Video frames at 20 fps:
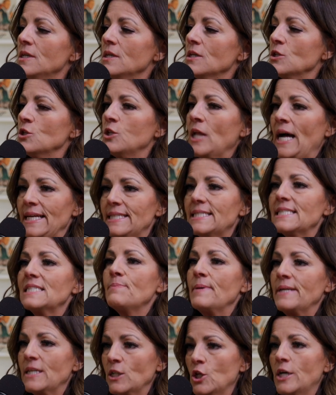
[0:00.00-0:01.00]
like to
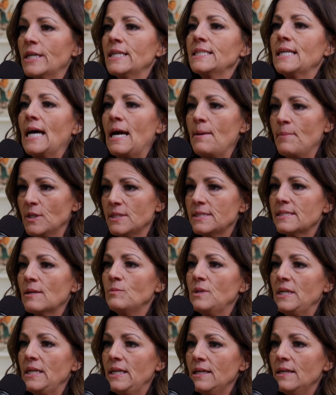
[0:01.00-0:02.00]
spend a lot of time on
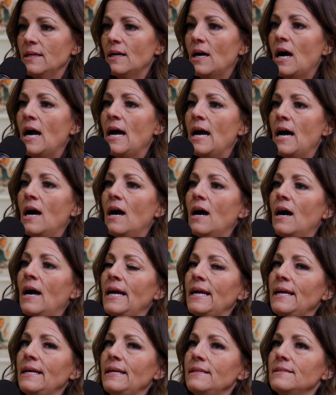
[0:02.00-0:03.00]
something,
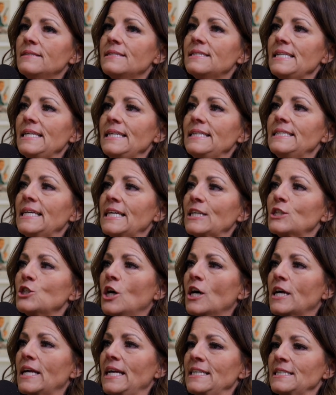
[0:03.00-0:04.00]
I see
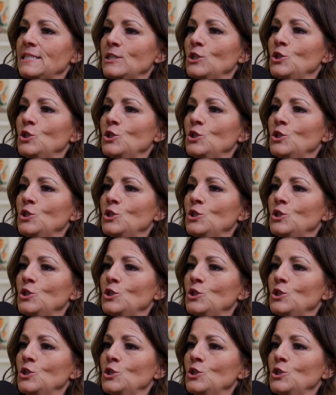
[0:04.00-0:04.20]
TikTok as